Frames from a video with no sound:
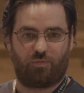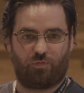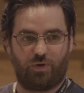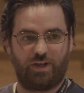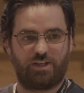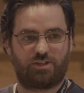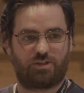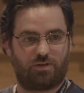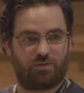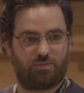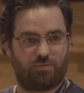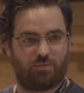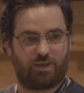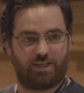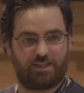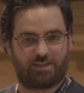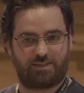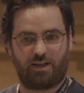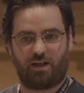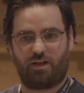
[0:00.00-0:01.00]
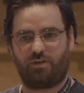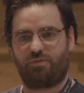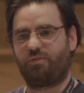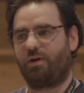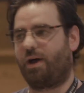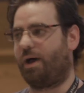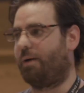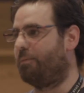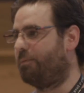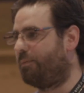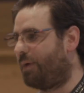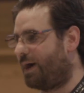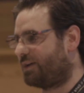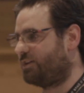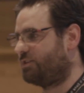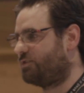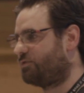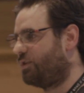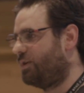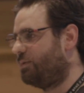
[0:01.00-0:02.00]
Reason itself and
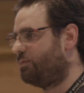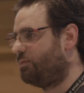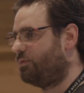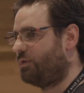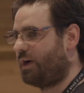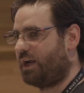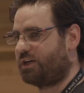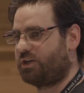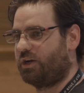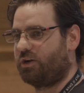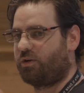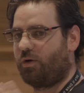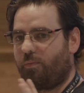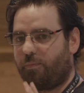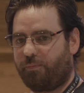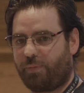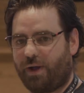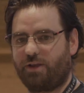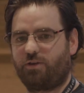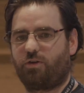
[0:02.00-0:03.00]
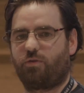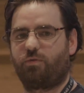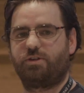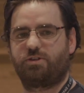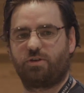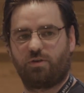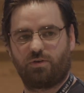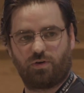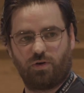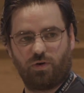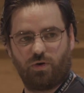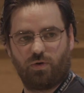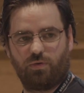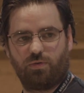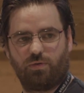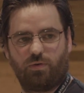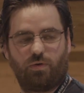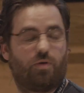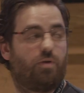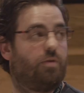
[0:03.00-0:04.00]
BuckleScript that actually compile your reason
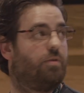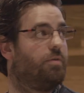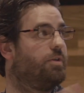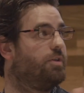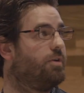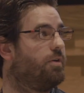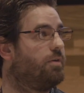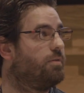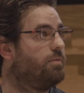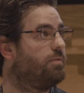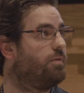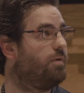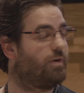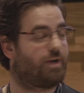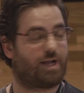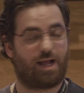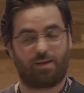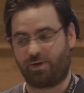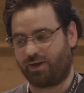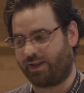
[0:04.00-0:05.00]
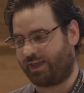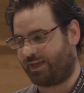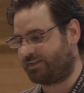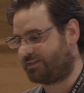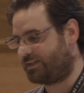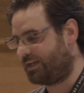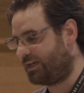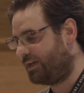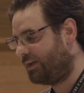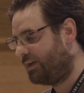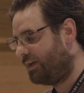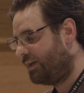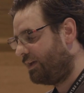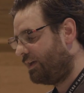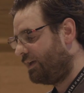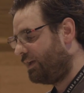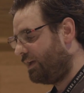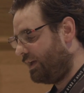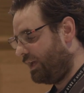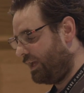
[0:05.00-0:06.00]
code or your OCaml AST
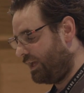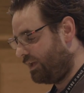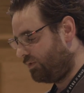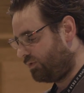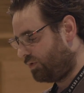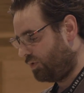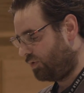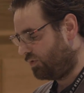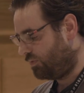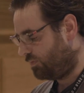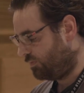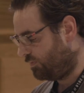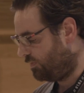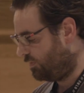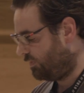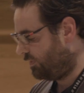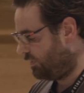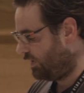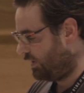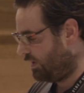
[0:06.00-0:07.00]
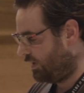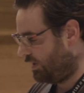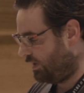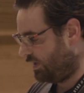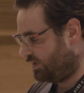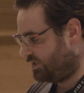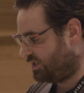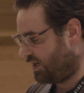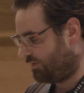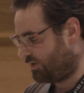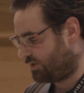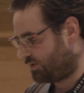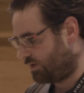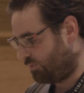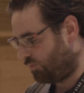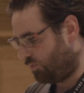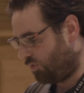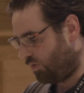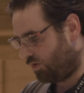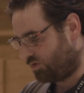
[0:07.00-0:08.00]
into the
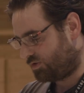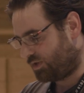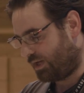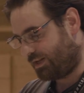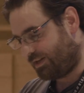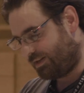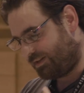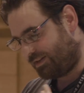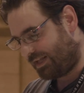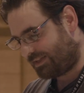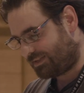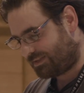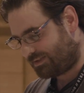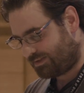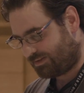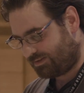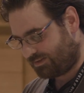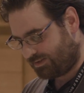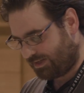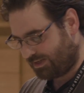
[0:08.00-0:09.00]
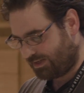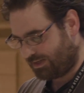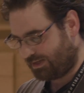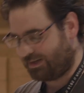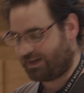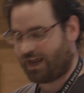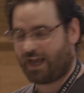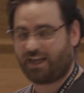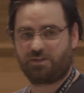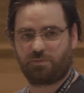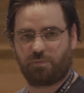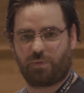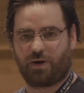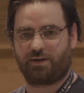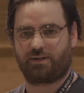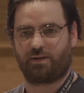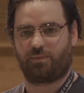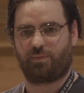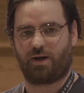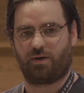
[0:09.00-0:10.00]
JavaScript words. And that's the nice
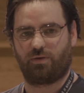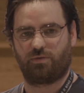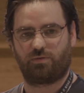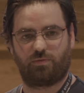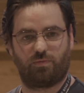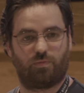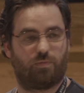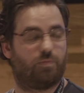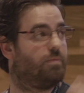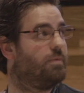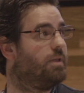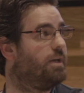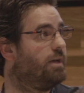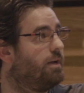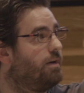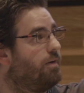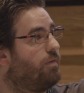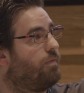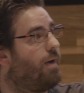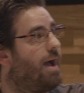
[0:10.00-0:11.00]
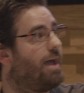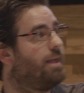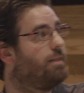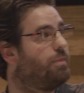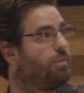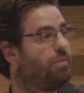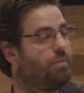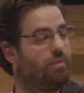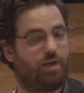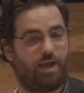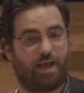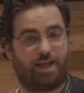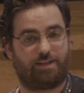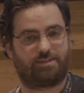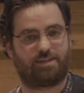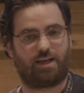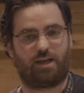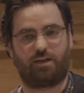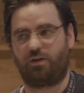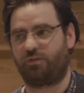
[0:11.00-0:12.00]
part about the
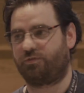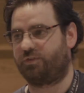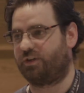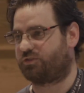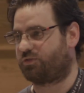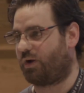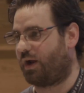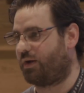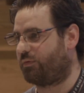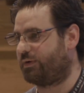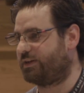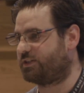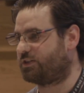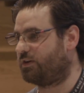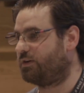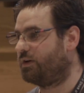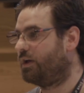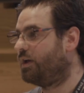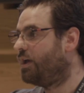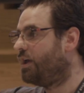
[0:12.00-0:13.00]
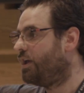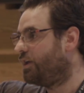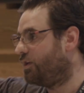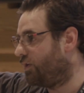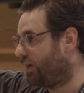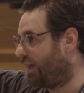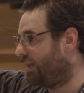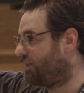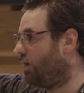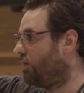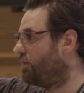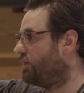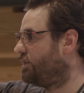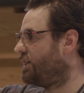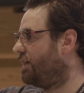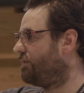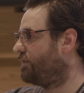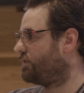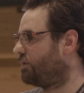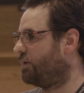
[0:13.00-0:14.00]
right-hand side of the try reason. You get all the
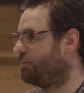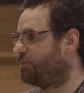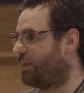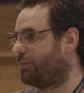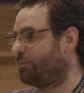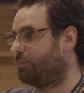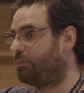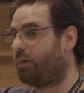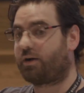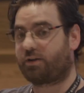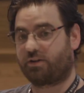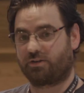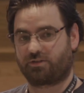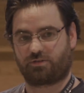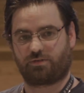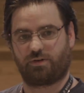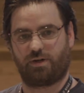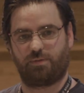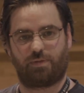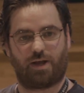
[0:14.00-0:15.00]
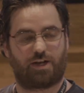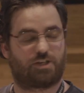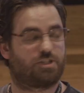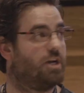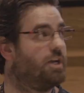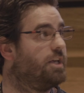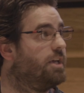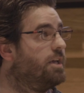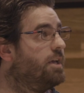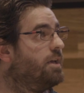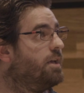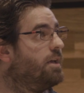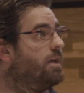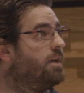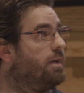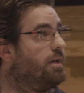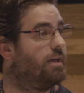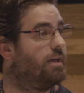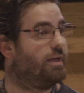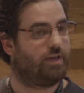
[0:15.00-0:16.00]
JavaScript that BuckleScript actually
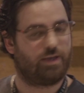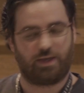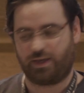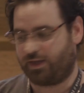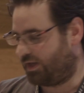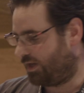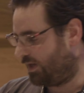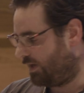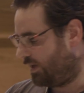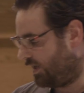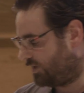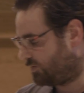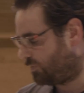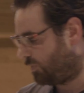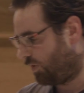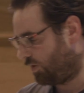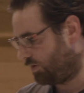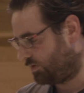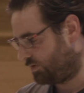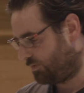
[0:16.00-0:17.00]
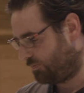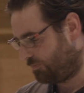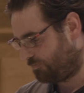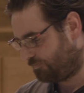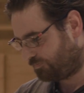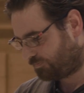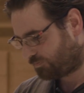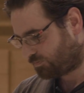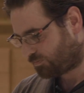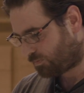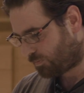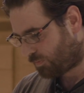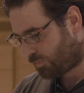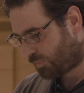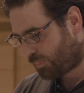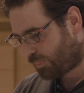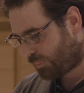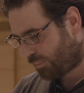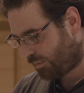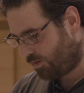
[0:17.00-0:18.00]
uh, exports.
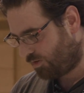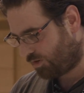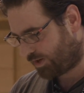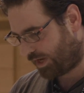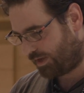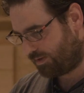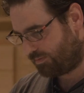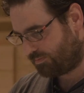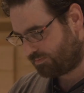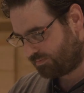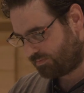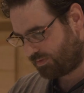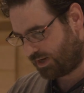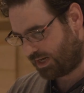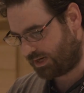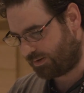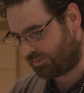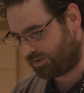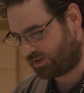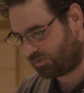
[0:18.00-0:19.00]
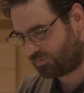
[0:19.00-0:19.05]
OK, a little